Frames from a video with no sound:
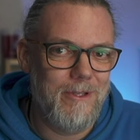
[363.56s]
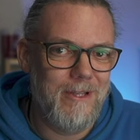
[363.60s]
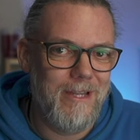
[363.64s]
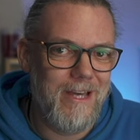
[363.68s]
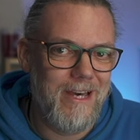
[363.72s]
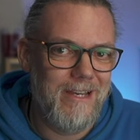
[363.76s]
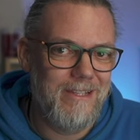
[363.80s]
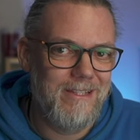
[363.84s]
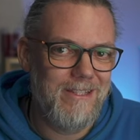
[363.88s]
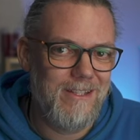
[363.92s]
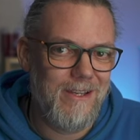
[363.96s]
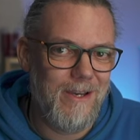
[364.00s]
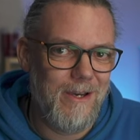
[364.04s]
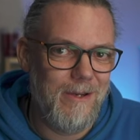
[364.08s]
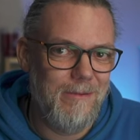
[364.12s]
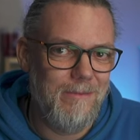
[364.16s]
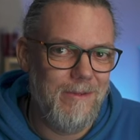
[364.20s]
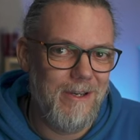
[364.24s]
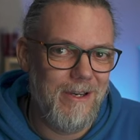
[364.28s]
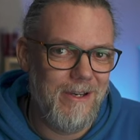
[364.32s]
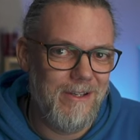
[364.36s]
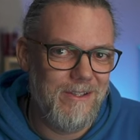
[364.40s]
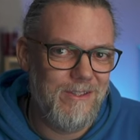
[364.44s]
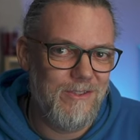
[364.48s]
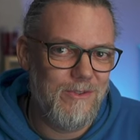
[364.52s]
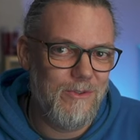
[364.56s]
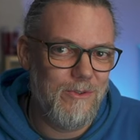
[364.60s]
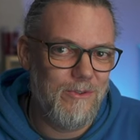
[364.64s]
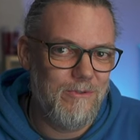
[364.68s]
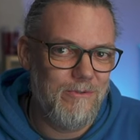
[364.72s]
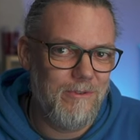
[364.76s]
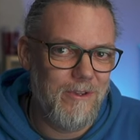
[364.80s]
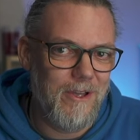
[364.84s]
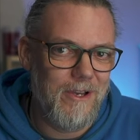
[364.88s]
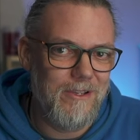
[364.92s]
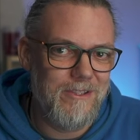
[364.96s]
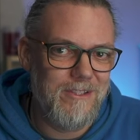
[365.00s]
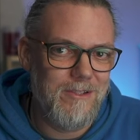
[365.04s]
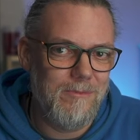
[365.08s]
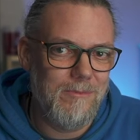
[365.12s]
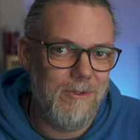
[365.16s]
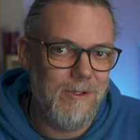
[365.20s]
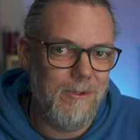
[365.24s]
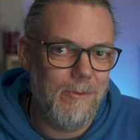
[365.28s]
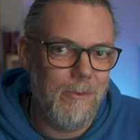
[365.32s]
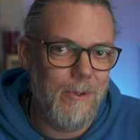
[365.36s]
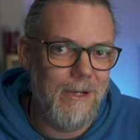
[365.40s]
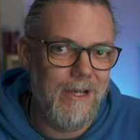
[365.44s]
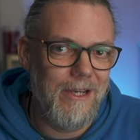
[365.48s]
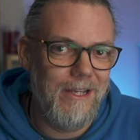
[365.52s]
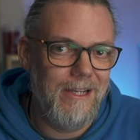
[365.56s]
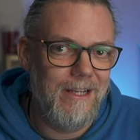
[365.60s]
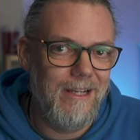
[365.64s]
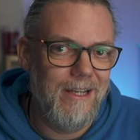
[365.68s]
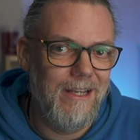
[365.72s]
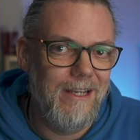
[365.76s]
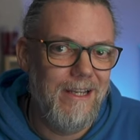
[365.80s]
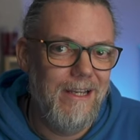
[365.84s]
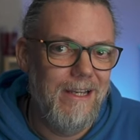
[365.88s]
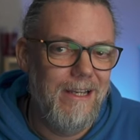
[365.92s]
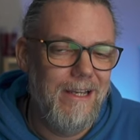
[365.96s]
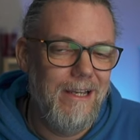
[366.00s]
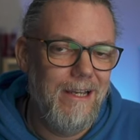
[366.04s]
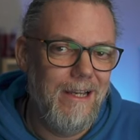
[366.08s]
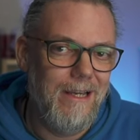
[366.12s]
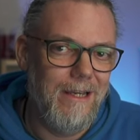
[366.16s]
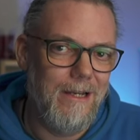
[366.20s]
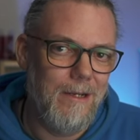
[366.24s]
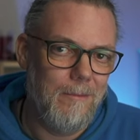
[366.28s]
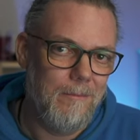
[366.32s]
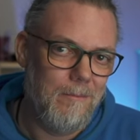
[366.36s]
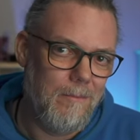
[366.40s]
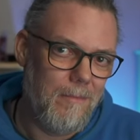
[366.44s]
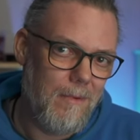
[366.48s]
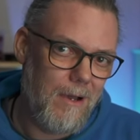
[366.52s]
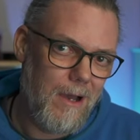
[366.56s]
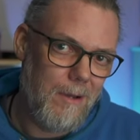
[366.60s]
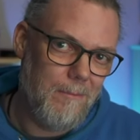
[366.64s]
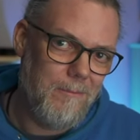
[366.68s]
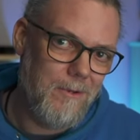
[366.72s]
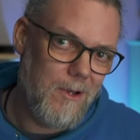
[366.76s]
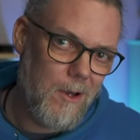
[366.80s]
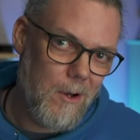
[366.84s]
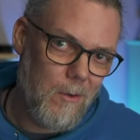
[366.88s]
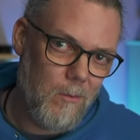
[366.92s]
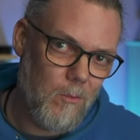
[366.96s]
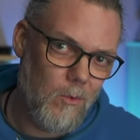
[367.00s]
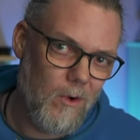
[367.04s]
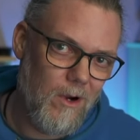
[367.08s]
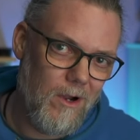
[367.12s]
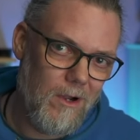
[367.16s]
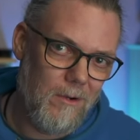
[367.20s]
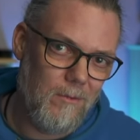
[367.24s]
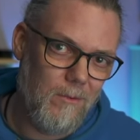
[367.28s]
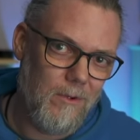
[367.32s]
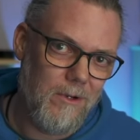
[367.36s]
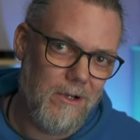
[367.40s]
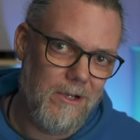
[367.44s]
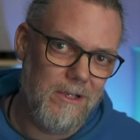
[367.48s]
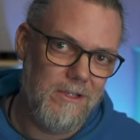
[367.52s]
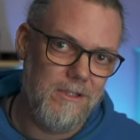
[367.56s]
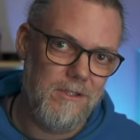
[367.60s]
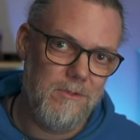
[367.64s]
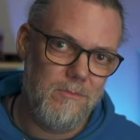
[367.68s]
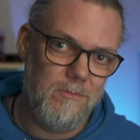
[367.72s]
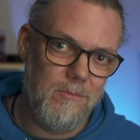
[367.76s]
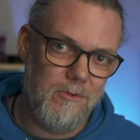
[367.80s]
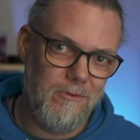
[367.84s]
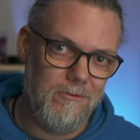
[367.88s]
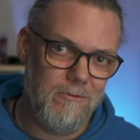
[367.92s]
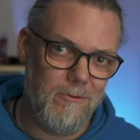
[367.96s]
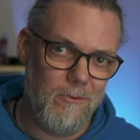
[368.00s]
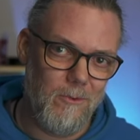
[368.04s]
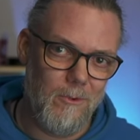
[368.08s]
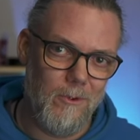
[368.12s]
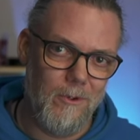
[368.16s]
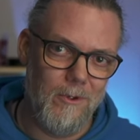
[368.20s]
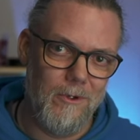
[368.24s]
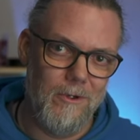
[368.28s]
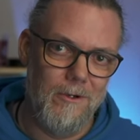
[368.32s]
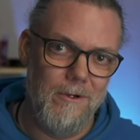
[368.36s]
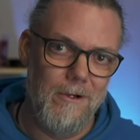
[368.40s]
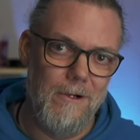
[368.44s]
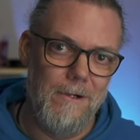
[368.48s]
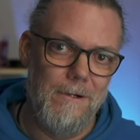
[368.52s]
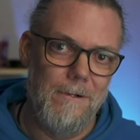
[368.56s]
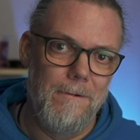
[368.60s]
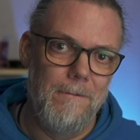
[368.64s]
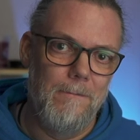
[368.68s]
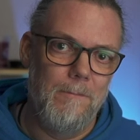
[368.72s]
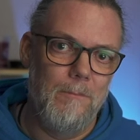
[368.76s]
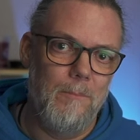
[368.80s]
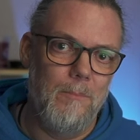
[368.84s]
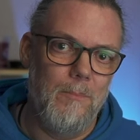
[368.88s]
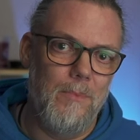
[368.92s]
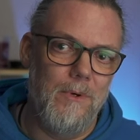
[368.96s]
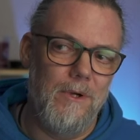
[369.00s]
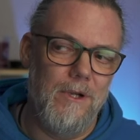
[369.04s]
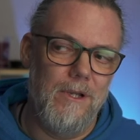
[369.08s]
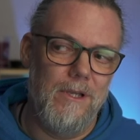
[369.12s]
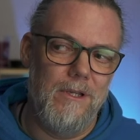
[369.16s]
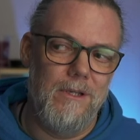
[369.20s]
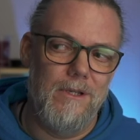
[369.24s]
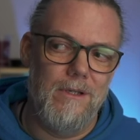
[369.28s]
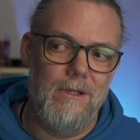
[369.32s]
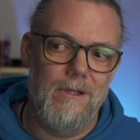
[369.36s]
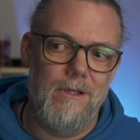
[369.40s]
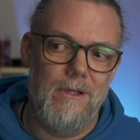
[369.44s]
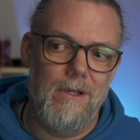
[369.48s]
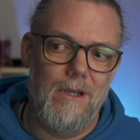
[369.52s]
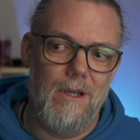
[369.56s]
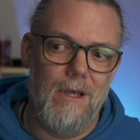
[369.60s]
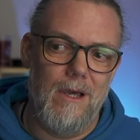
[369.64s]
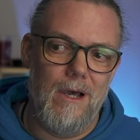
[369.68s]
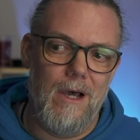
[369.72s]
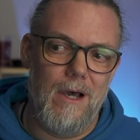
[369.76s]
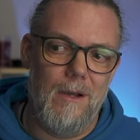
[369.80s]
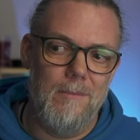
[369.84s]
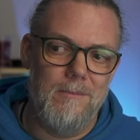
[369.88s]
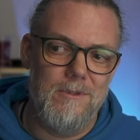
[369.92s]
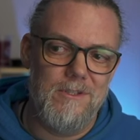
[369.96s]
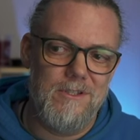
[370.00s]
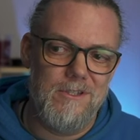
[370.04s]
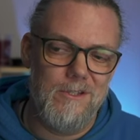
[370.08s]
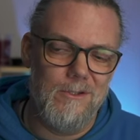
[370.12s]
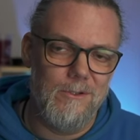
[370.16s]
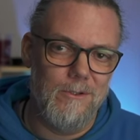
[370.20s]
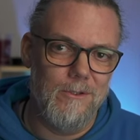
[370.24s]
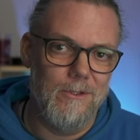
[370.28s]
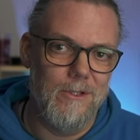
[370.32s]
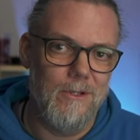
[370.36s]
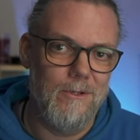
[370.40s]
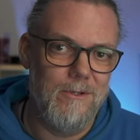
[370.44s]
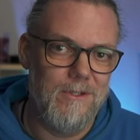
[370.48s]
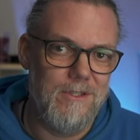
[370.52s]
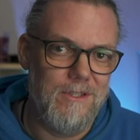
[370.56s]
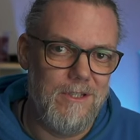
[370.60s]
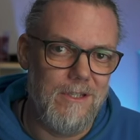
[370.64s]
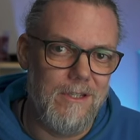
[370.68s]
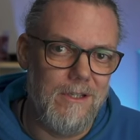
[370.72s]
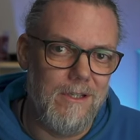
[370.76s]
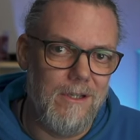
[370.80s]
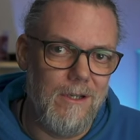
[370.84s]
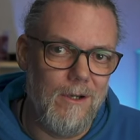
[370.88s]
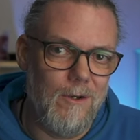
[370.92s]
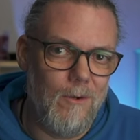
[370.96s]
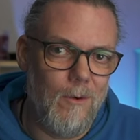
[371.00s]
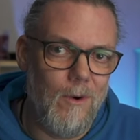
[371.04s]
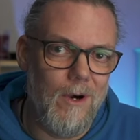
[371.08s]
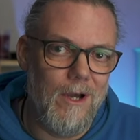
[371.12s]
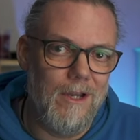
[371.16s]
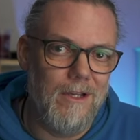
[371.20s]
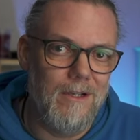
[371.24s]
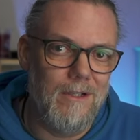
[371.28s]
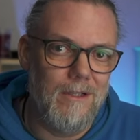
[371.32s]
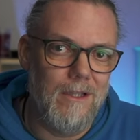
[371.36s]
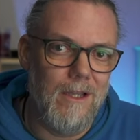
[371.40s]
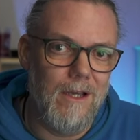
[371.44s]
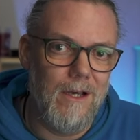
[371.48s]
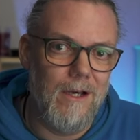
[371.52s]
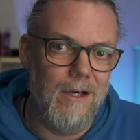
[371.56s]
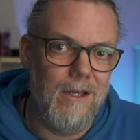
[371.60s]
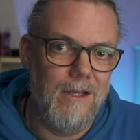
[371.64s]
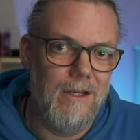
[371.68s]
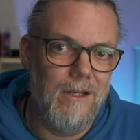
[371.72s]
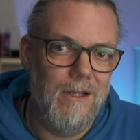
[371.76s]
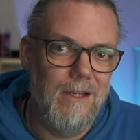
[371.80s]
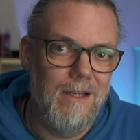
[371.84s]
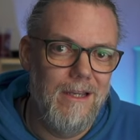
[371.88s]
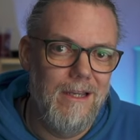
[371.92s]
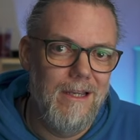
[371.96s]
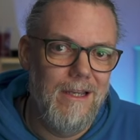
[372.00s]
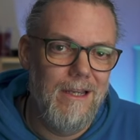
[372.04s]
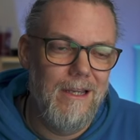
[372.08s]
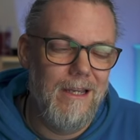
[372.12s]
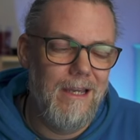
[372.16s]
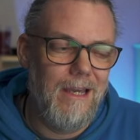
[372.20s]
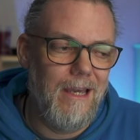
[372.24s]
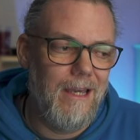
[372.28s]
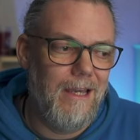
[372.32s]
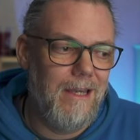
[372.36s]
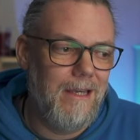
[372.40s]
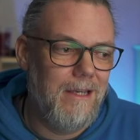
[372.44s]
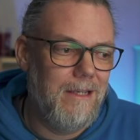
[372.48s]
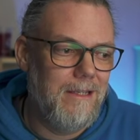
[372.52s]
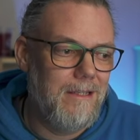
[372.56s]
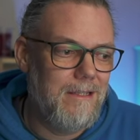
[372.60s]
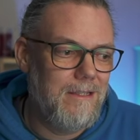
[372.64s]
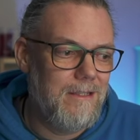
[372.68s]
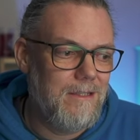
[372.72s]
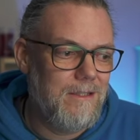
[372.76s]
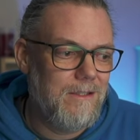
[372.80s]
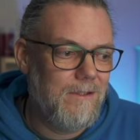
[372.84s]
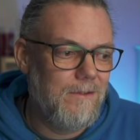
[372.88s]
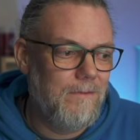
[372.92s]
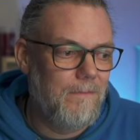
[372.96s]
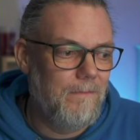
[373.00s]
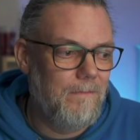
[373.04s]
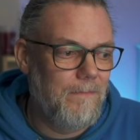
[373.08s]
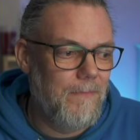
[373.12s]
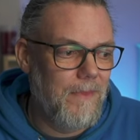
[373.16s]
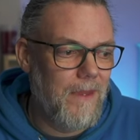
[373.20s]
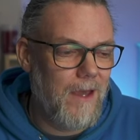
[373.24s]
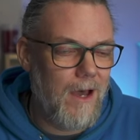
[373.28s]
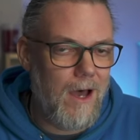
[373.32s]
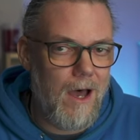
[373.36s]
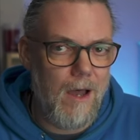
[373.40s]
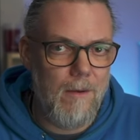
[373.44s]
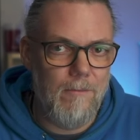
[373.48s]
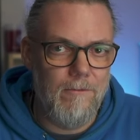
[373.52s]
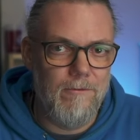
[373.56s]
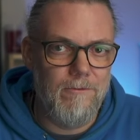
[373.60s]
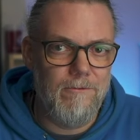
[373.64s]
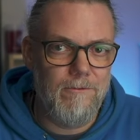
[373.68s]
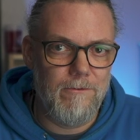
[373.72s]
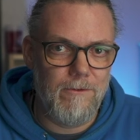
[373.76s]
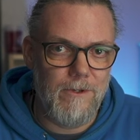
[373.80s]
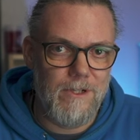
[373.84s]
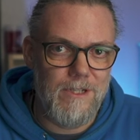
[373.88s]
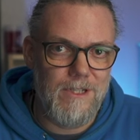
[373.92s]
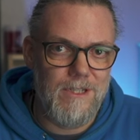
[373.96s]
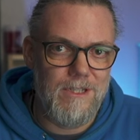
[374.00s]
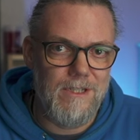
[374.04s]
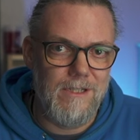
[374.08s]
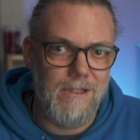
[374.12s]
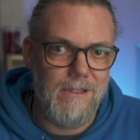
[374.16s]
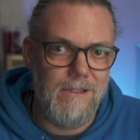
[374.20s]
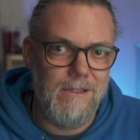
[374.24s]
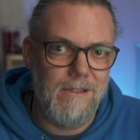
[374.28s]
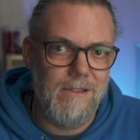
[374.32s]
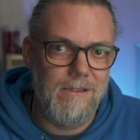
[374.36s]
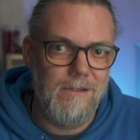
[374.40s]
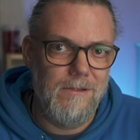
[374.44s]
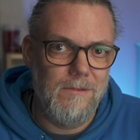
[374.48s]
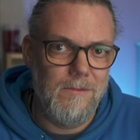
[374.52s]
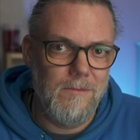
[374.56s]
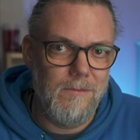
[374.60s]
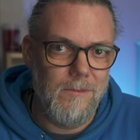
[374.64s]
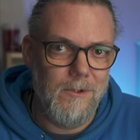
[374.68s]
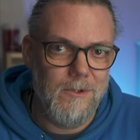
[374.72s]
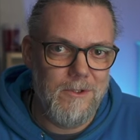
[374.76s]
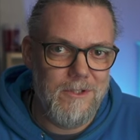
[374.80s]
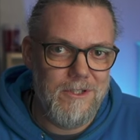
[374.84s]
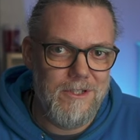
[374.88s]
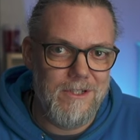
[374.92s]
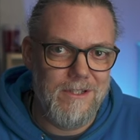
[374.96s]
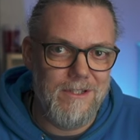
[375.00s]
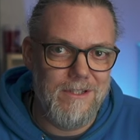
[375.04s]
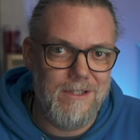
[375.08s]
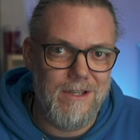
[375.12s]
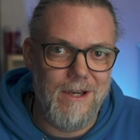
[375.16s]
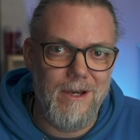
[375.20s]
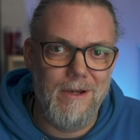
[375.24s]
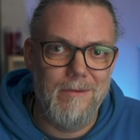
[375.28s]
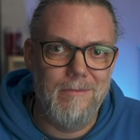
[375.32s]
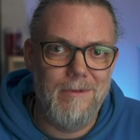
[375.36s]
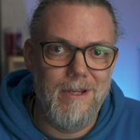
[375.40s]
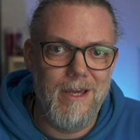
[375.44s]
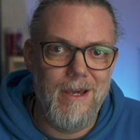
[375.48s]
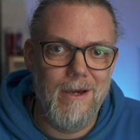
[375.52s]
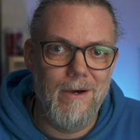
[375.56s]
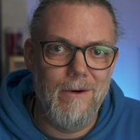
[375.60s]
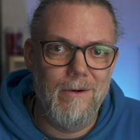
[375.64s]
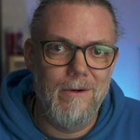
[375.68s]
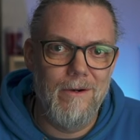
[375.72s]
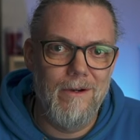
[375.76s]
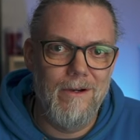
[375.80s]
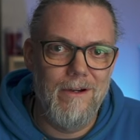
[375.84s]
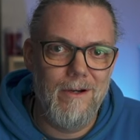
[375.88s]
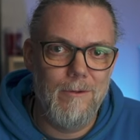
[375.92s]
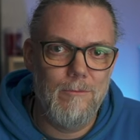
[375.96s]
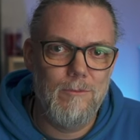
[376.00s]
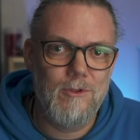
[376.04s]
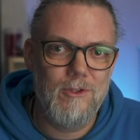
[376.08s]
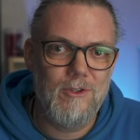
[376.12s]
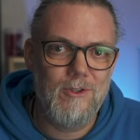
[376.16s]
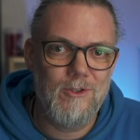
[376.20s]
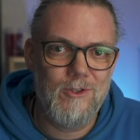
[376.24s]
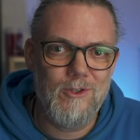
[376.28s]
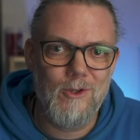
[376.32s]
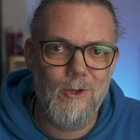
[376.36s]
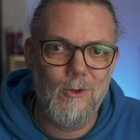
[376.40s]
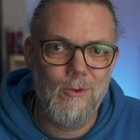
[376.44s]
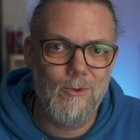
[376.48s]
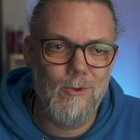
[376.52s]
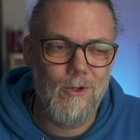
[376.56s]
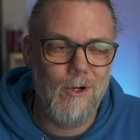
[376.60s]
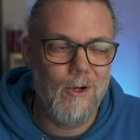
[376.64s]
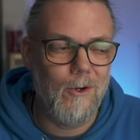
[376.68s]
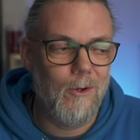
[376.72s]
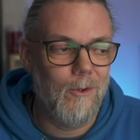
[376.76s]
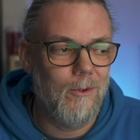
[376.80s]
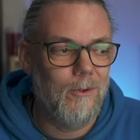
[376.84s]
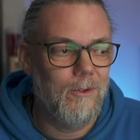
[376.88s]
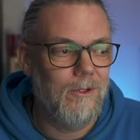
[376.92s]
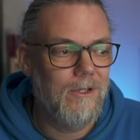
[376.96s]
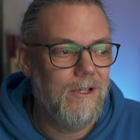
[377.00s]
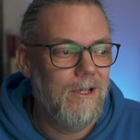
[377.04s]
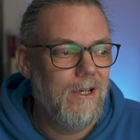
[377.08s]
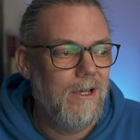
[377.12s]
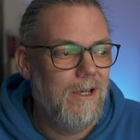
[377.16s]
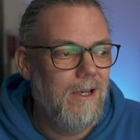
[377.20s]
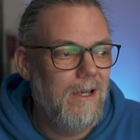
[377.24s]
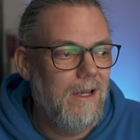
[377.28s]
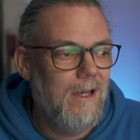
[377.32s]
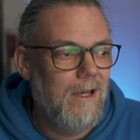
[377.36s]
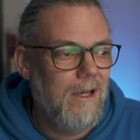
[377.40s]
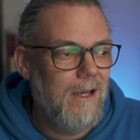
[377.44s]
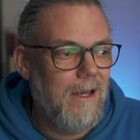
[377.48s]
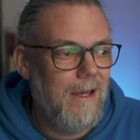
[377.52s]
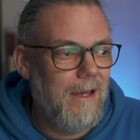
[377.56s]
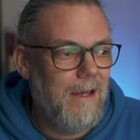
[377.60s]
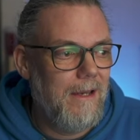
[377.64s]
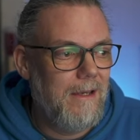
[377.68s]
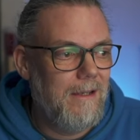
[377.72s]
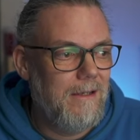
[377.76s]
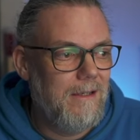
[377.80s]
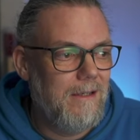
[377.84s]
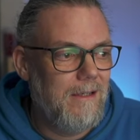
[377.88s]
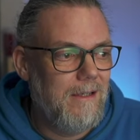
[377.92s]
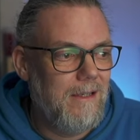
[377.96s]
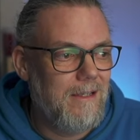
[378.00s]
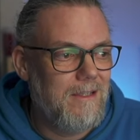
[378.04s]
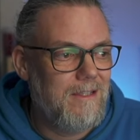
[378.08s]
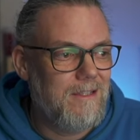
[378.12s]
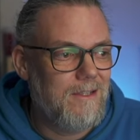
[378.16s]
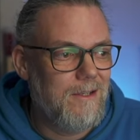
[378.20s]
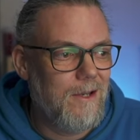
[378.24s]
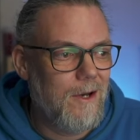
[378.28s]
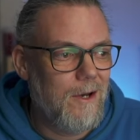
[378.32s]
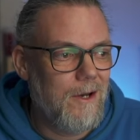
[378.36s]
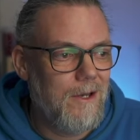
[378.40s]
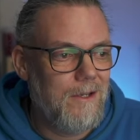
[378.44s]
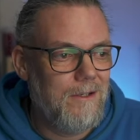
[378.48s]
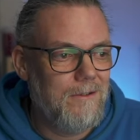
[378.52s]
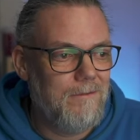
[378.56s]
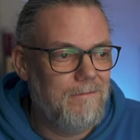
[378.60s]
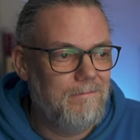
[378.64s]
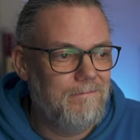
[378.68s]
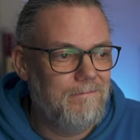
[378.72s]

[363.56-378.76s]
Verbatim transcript: last time that I sort of lost a bit of weight and I'm I'm not where I was before, but I'm still noticing it quite a lot. And I'm freezing most of the time now. I'm so cold. And it's not